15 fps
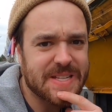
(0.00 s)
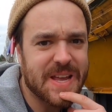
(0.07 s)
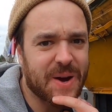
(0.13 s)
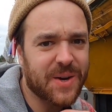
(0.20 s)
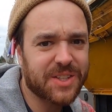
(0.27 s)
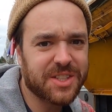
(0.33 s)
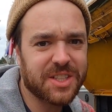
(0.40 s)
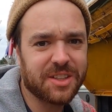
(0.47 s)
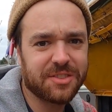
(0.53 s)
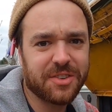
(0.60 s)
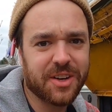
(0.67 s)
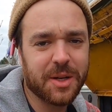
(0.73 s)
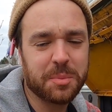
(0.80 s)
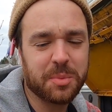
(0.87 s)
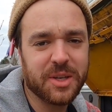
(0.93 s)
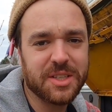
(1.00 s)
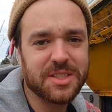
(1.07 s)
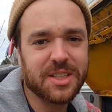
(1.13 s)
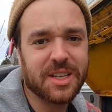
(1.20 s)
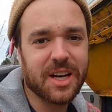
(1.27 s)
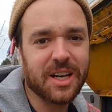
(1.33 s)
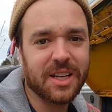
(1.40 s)
now I just need to find a
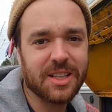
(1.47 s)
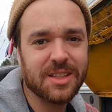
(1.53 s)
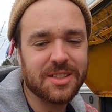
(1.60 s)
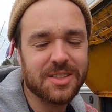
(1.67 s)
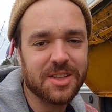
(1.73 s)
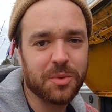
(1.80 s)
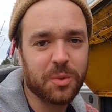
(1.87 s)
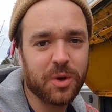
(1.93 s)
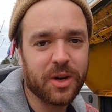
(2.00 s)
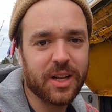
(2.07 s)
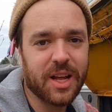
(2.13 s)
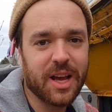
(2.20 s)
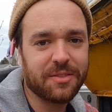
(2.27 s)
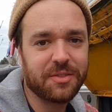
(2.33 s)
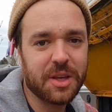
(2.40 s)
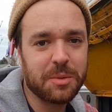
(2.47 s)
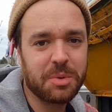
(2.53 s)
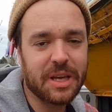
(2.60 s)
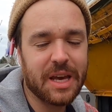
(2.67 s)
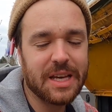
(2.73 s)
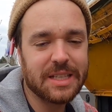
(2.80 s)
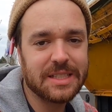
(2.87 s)
place to cut into the 1.5
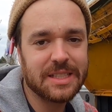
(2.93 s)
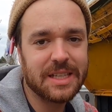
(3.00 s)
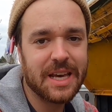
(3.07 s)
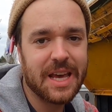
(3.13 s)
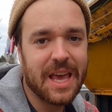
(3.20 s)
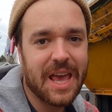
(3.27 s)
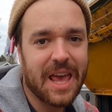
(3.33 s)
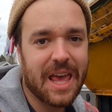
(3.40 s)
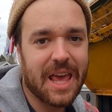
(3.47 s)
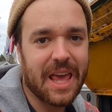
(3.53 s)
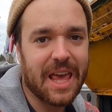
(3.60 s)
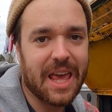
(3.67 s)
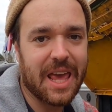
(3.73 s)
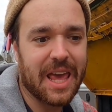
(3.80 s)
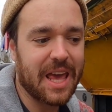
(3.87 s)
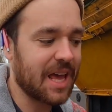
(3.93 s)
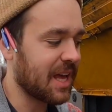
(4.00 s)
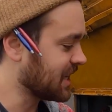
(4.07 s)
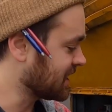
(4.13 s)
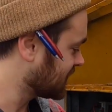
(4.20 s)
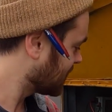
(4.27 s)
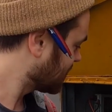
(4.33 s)
ABS
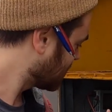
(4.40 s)
and